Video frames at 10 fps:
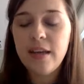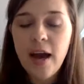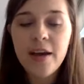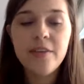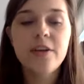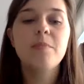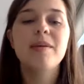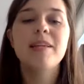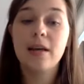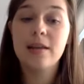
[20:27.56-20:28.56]
either,
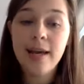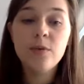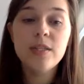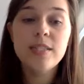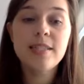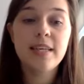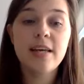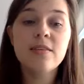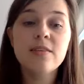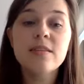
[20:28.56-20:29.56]
but like language
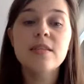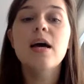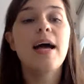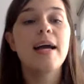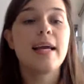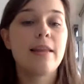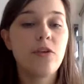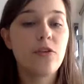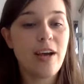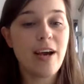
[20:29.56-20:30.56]
skills, again,
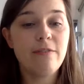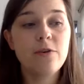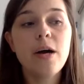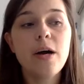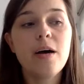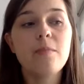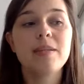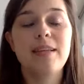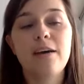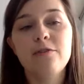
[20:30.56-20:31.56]
not everywhere,
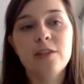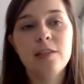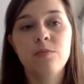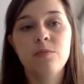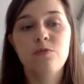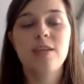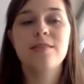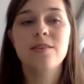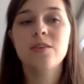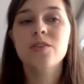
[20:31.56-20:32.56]
but definitely in
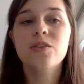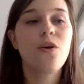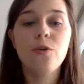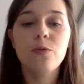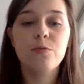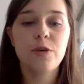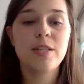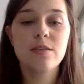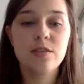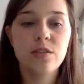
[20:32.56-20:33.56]
Brussels, all
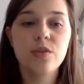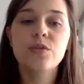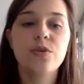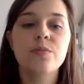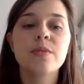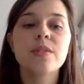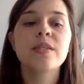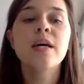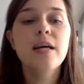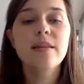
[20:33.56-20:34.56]
Brussels newsrooms,
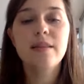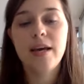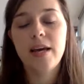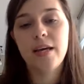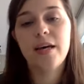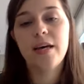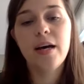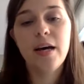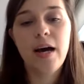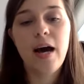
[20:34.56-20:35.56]
they
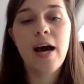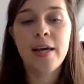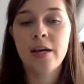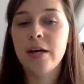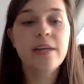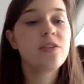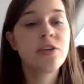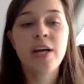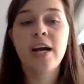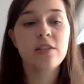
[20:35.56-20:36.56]
hire
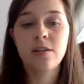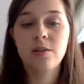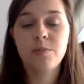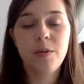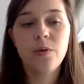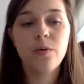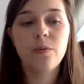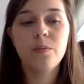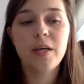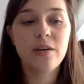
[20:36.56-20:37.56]
international
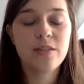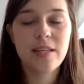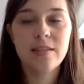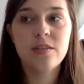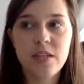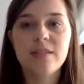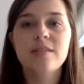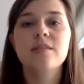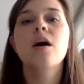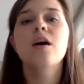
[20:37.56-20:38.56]
people because it's
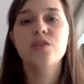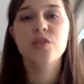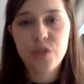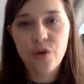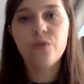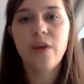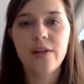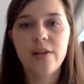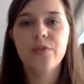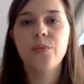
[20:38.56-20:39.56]
just so
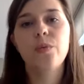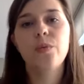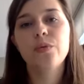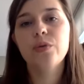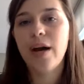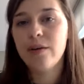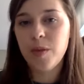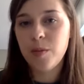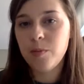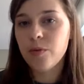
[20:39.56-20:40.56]
valuable to have
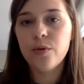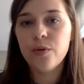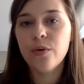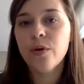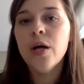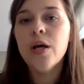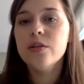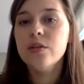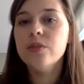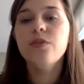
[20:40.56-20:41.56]
people who
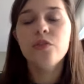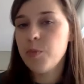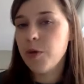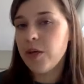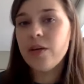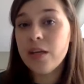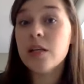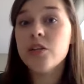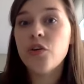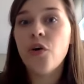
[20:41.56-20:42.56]
don't speak
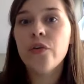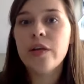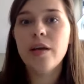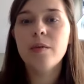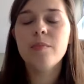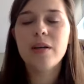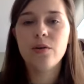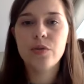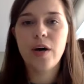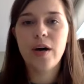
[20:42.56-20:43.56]
English only, but
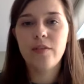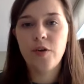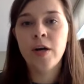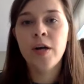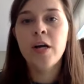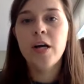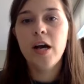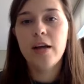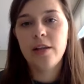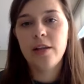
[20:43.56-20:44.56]
also other
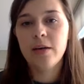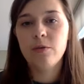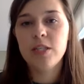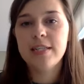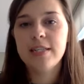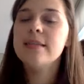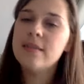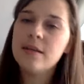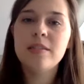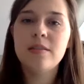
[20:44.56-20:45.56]
languages. It's
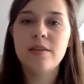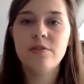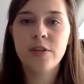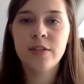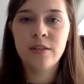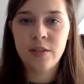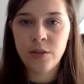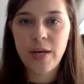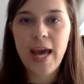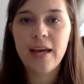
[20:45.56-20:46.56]
a bit different in
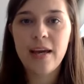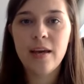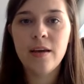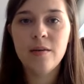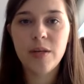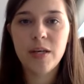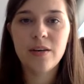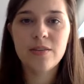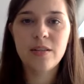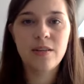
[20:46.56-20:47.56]
the UK
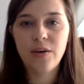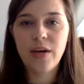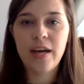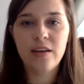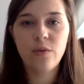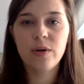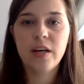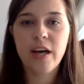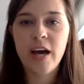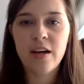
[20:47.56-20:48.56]
because in the UK, no one
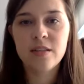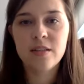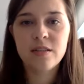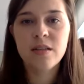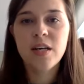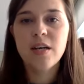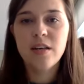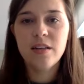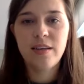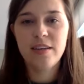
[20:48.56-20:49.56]
cares.
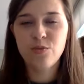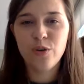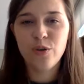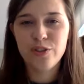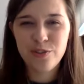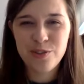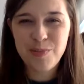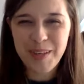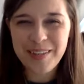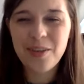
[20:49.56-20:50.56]
They just want you to
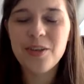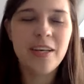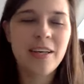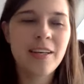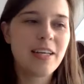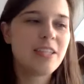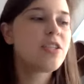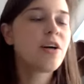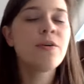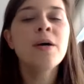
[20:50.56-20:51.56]
speak good English.
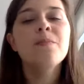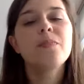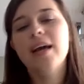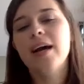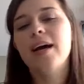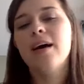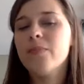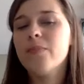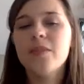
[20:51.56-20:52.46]
So yeah,